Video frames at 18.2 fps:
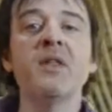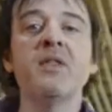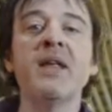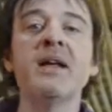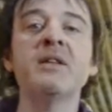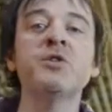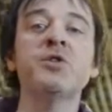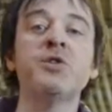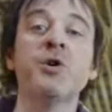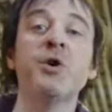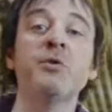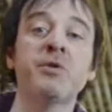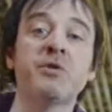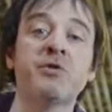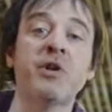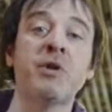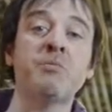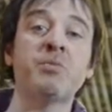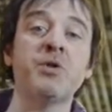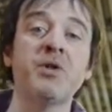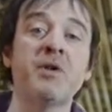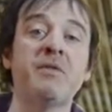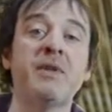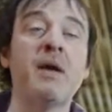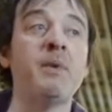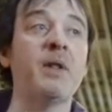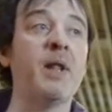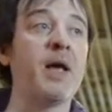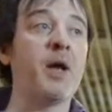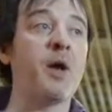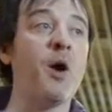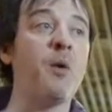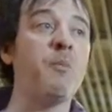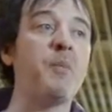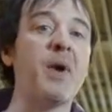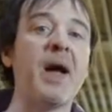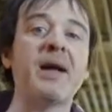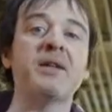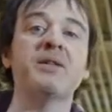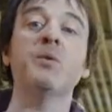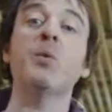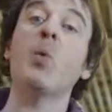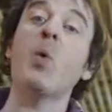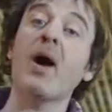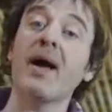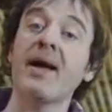that's a short description of the MLA Compact and why